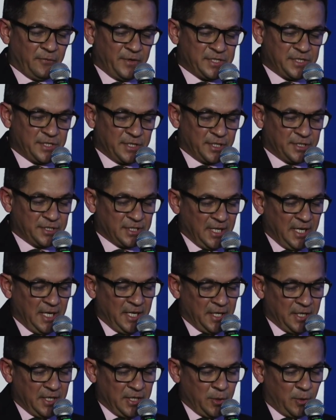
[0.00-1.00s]
Research
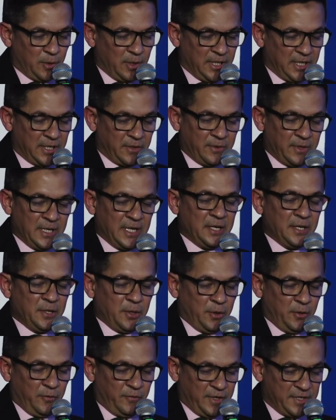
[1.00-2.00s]
Nuclear
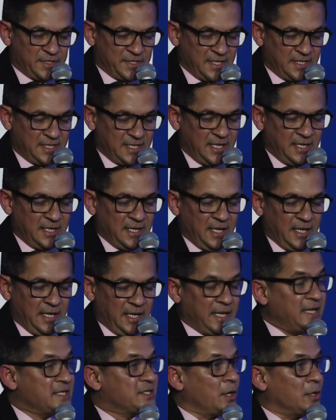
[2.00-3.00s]
University.
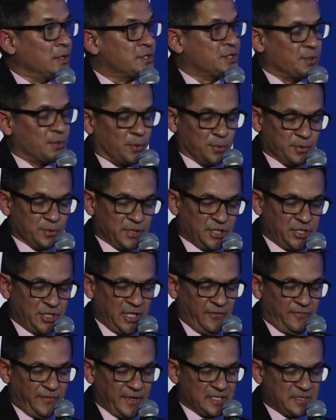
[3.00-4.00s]
He is also the
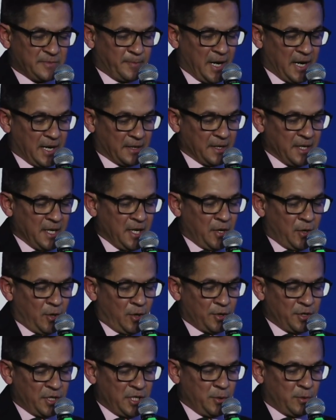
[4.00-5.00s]
chief expert
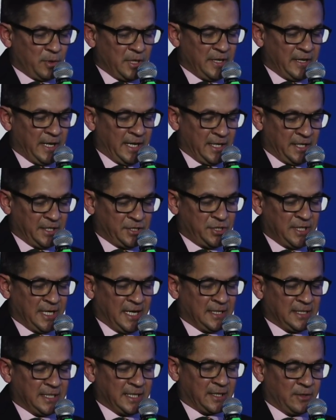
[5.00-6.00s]
on nuclear energy
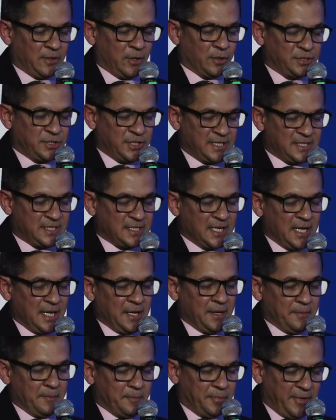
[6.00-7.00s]
and technologies,
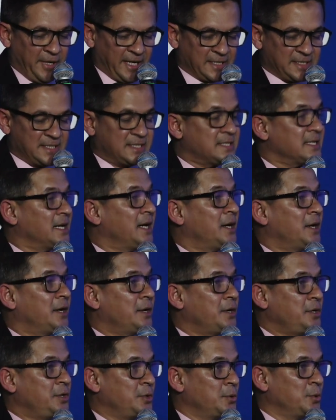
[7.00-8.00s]
BRICS
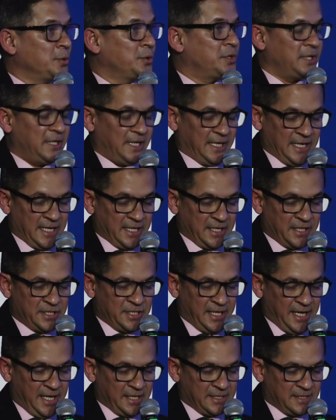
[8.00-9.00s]
Youth
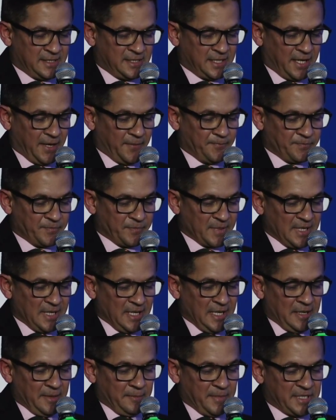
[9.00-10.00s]
Energy Agency.
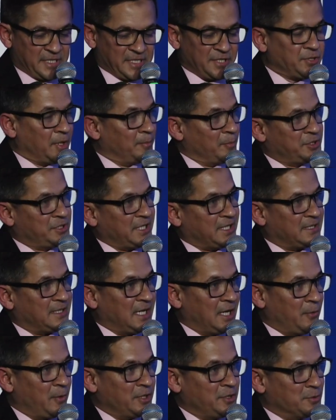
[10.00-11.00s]
Mr. Soumojit,
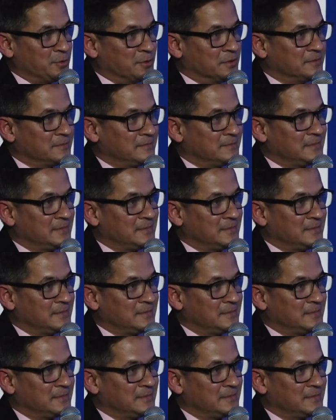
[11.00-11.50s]
how are you?